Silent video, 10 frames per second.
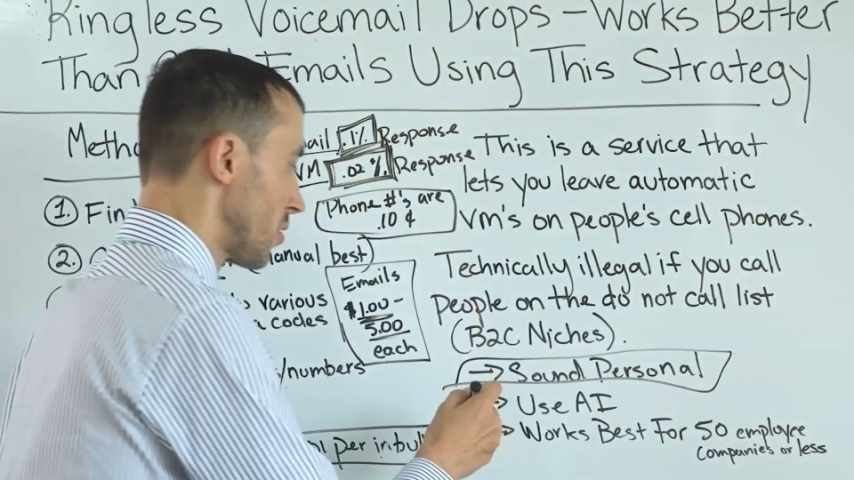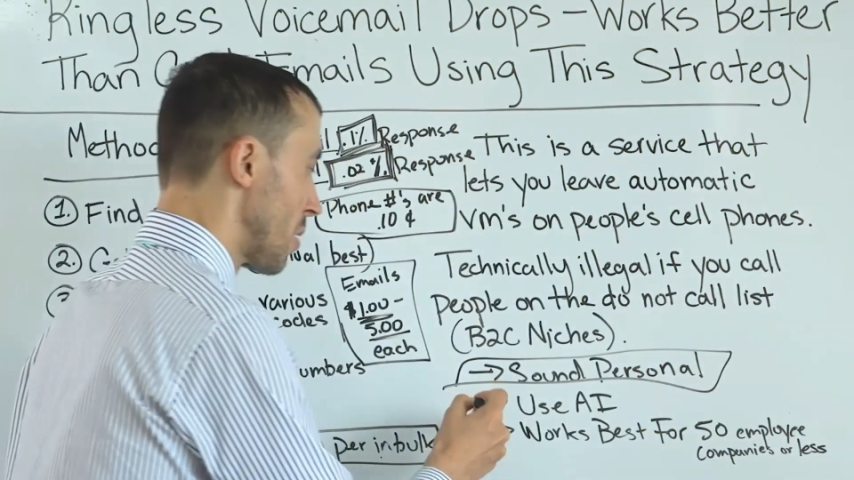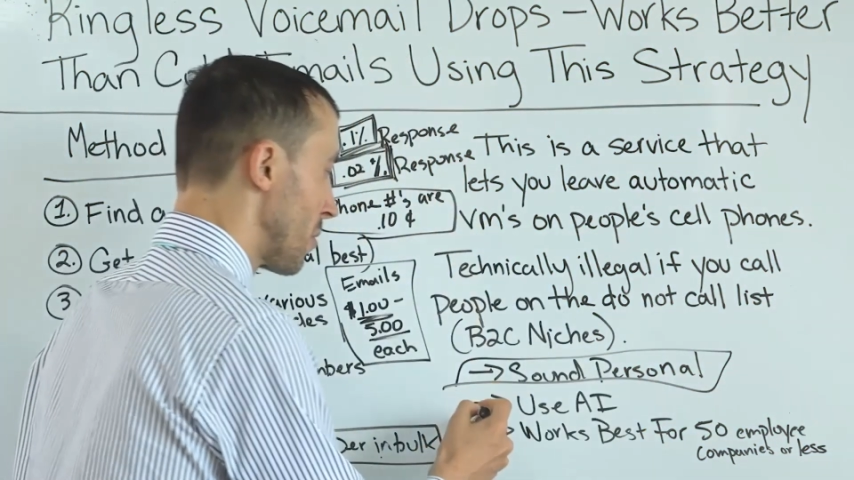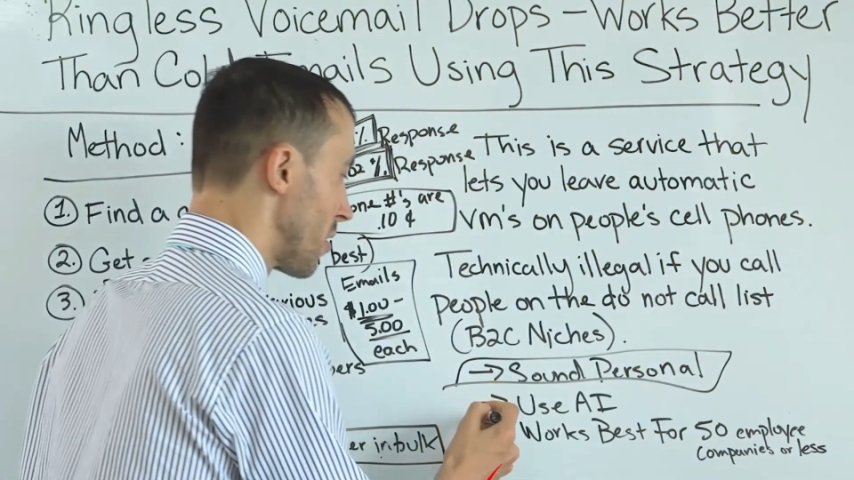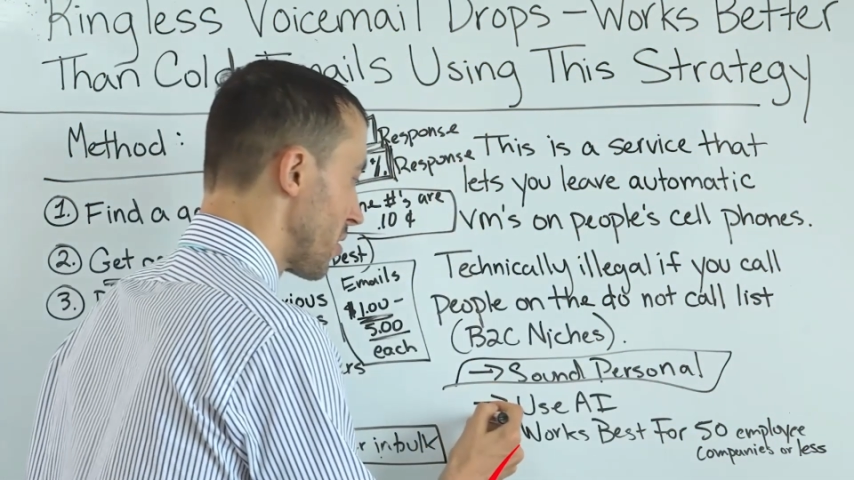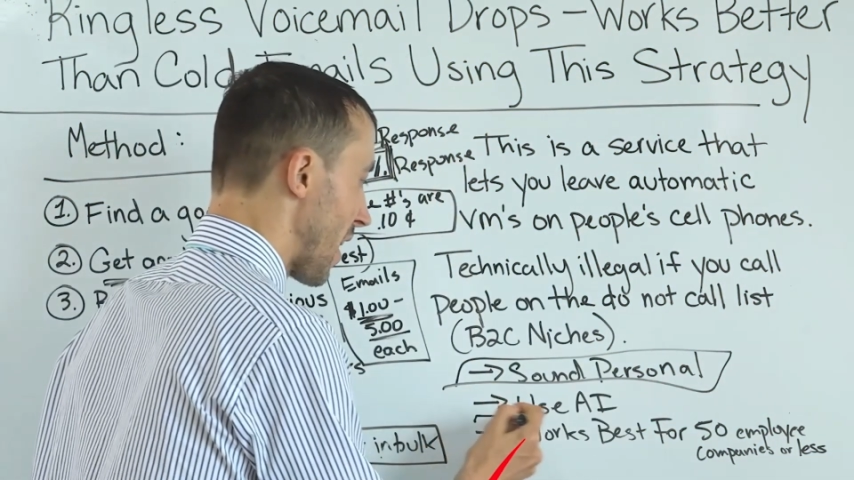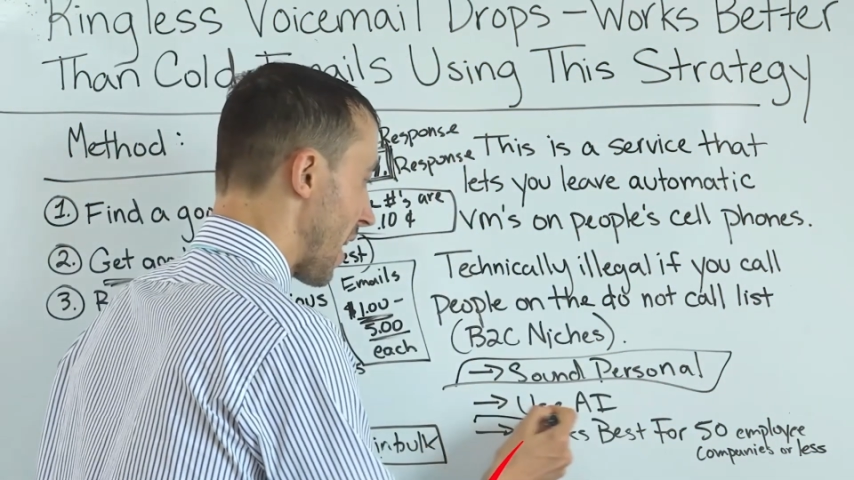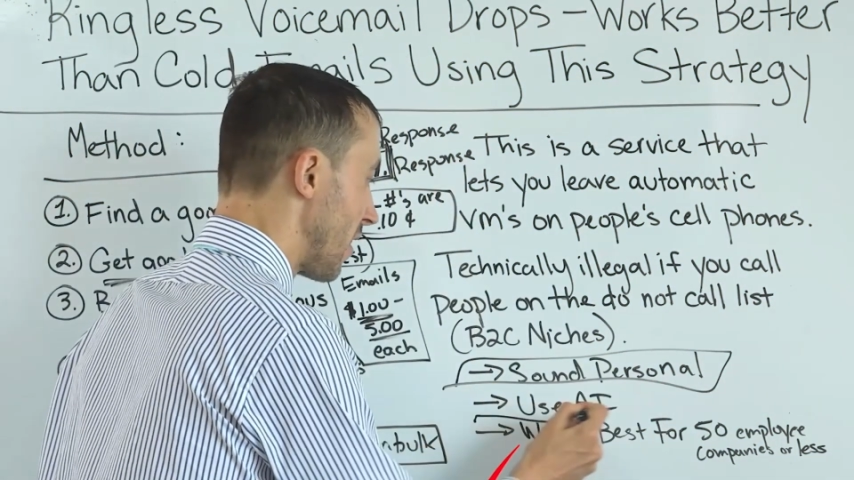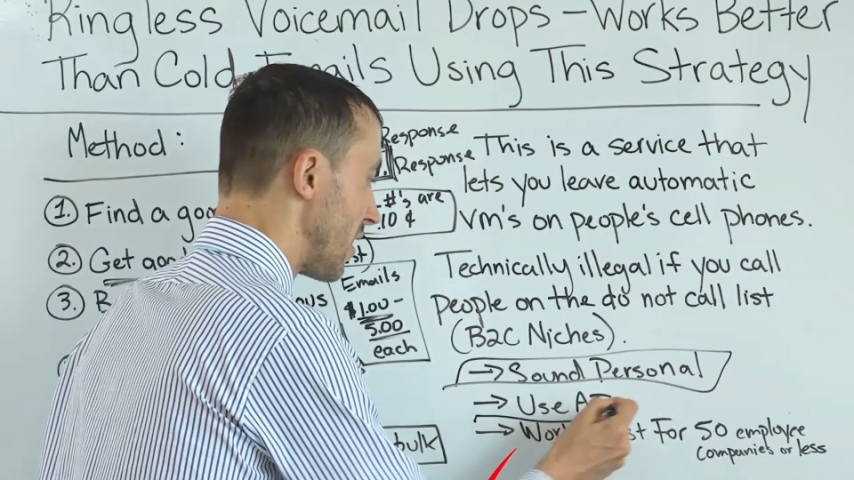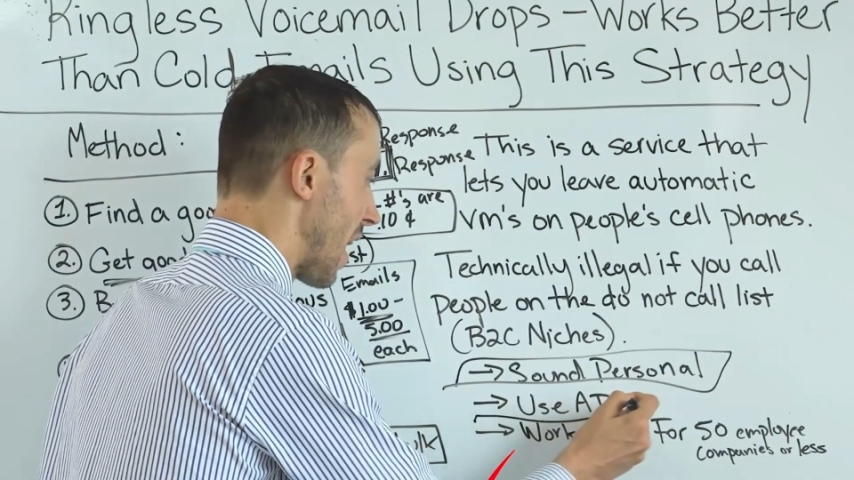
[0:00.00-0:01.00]
Similar to
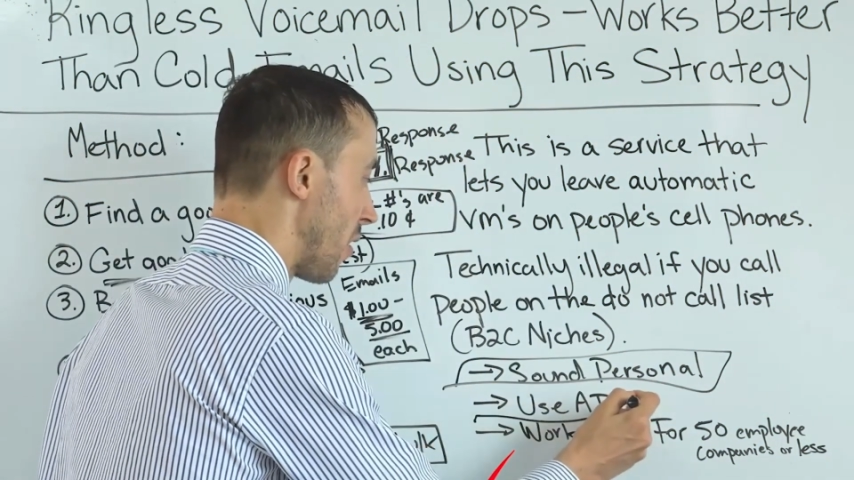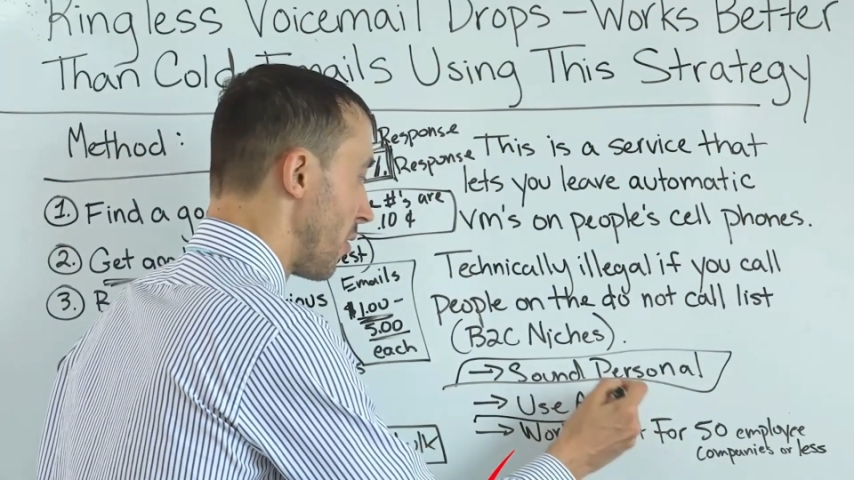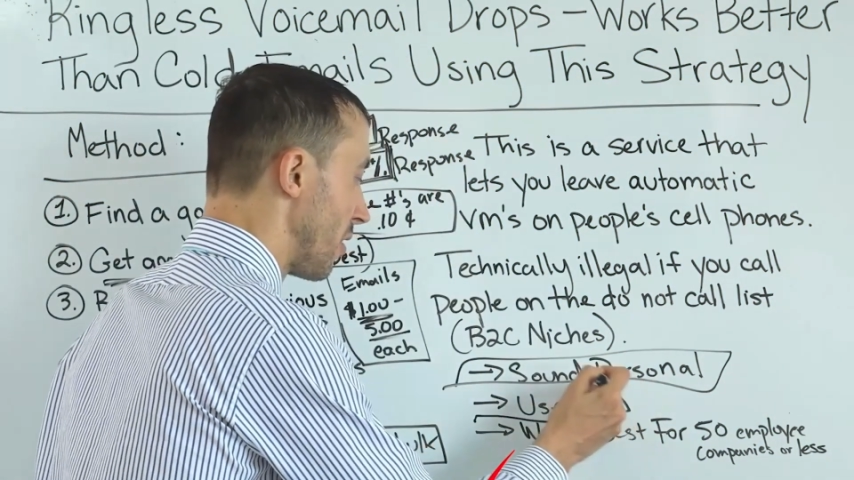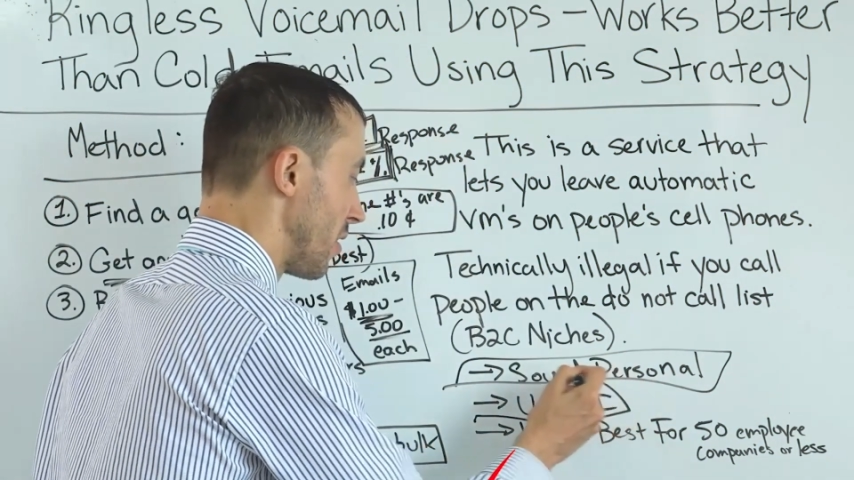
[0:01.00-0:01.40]
that, now